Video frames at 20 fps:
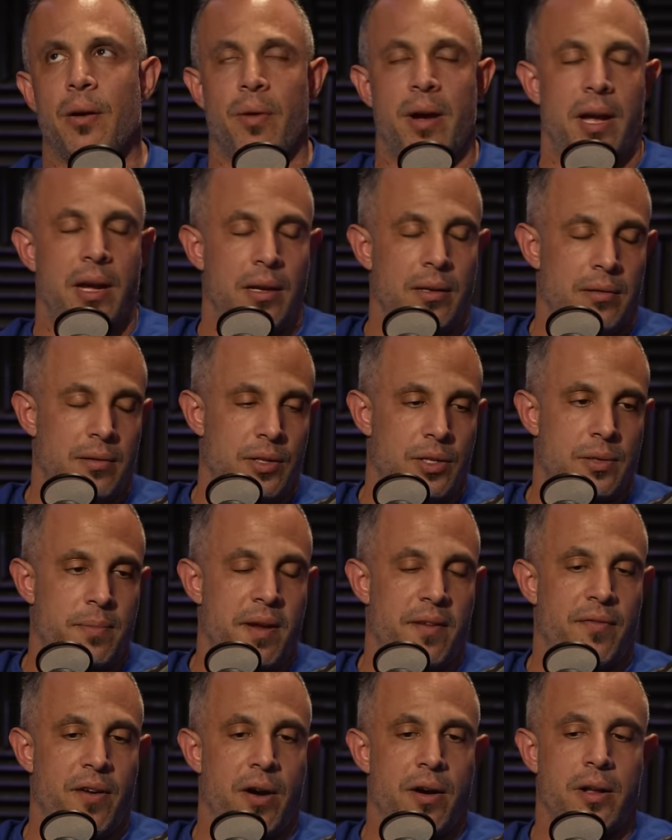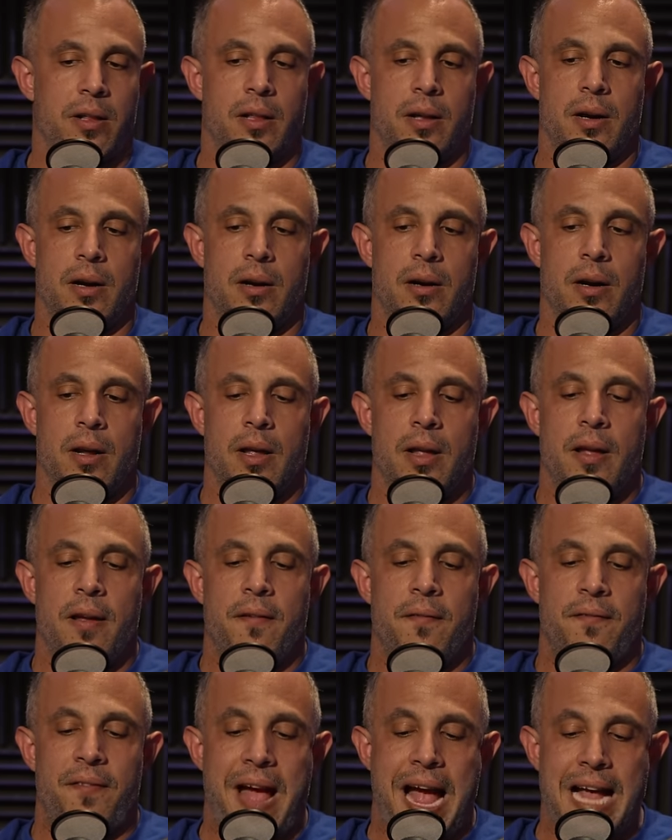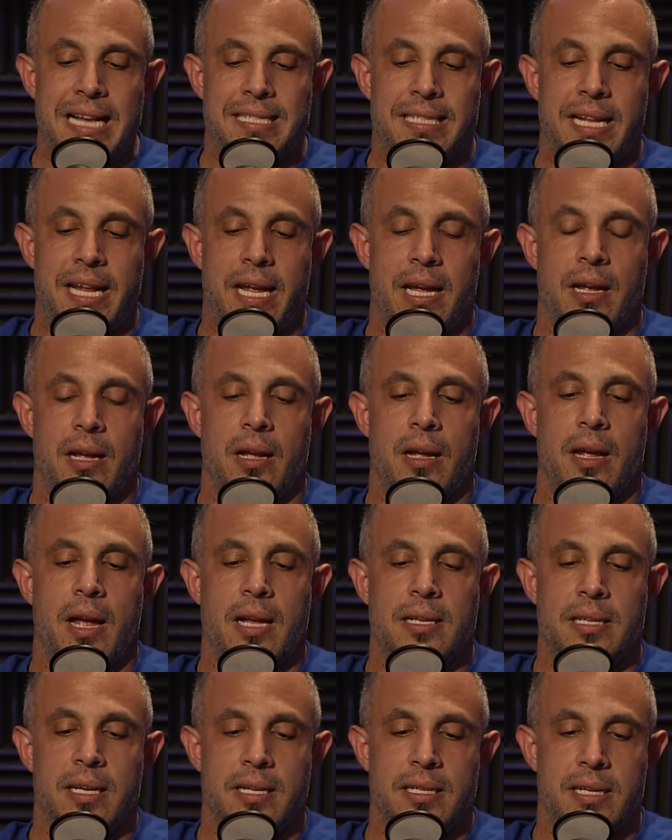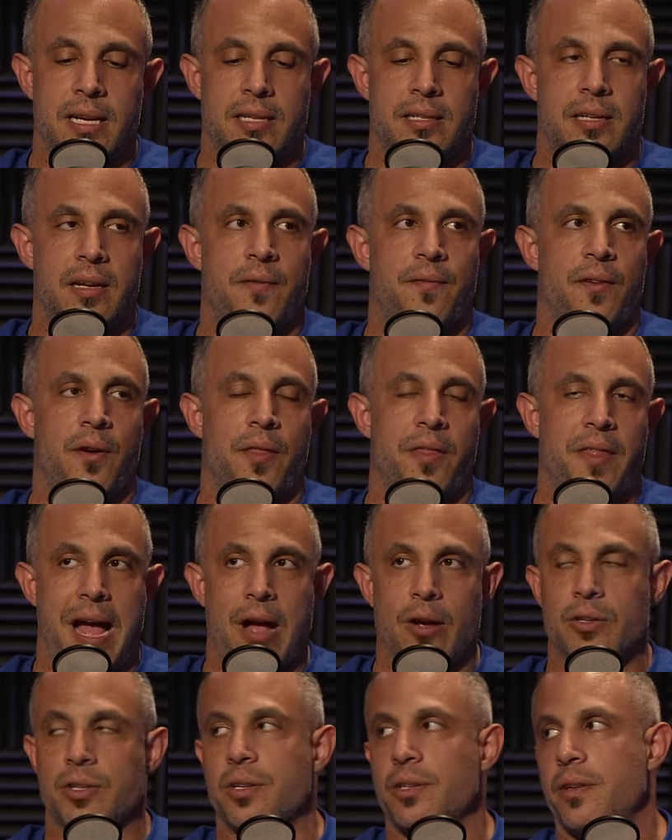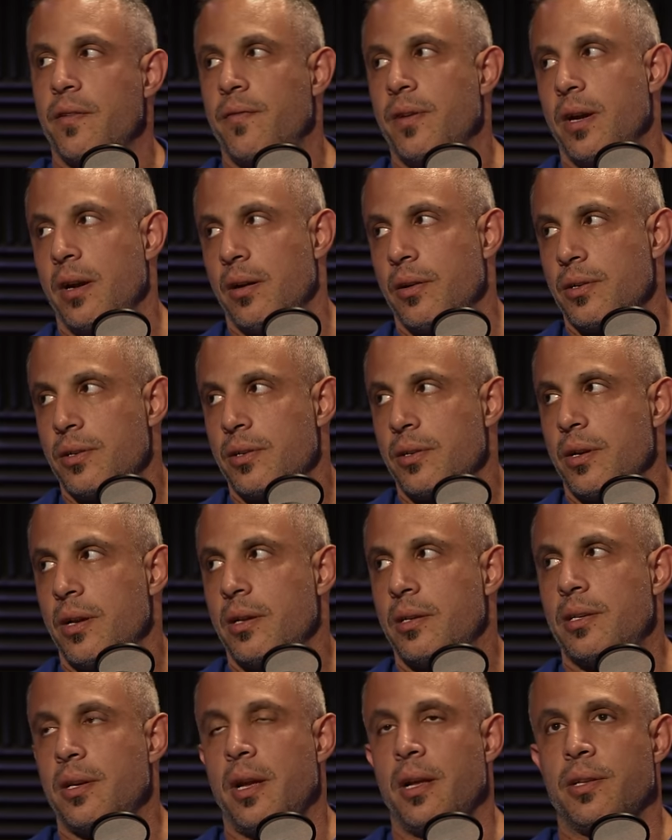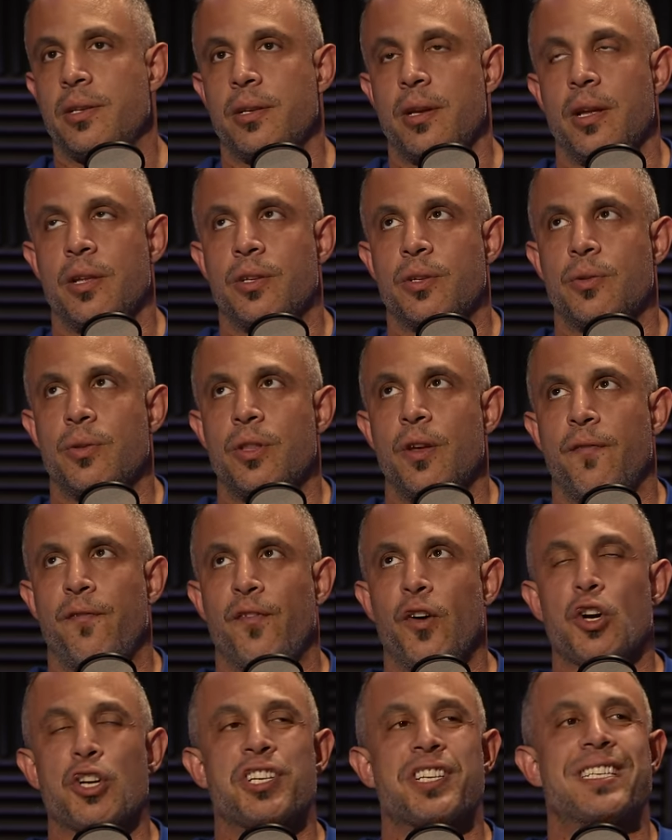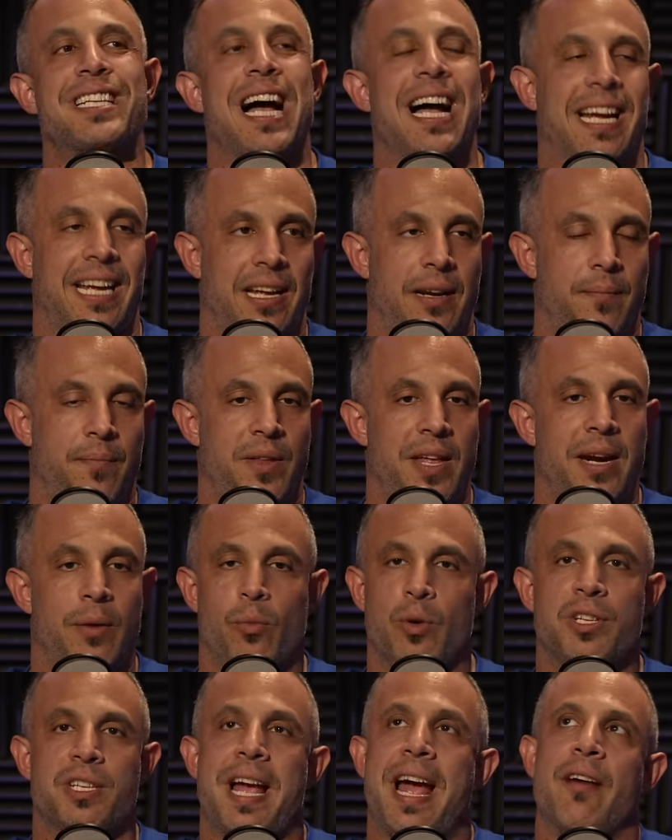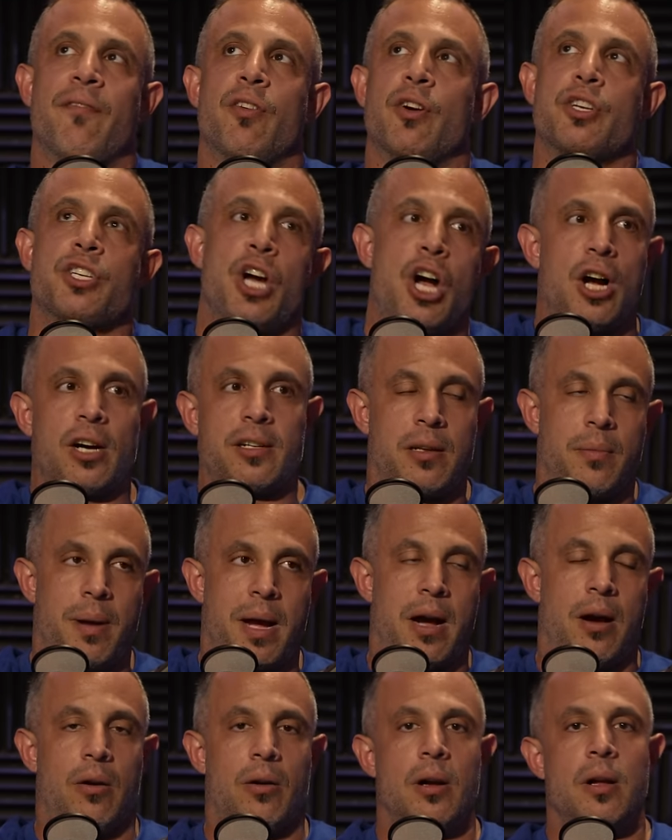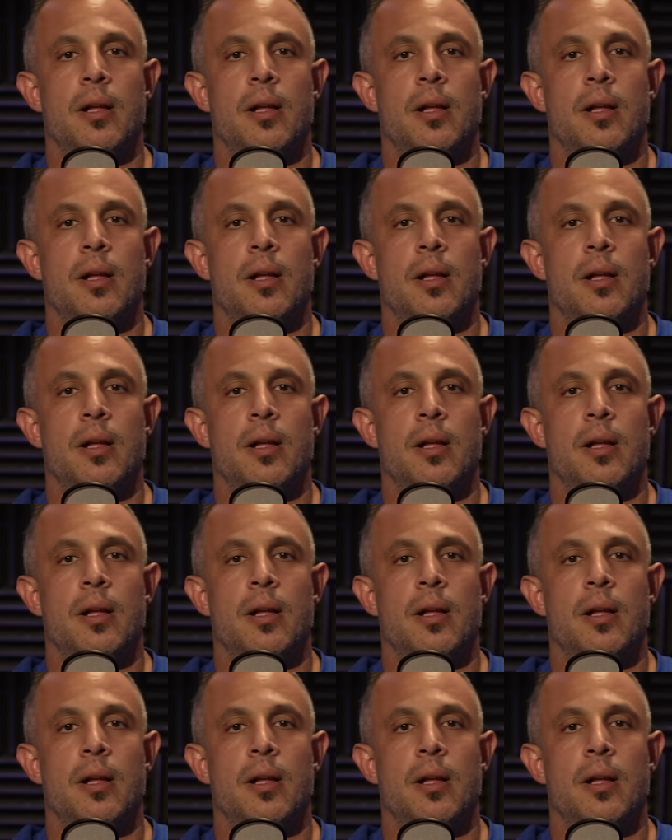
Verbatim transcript: the way, just to be very clear, fasting has existed for thousands of years. It's it's it's the first diet that was ever talked about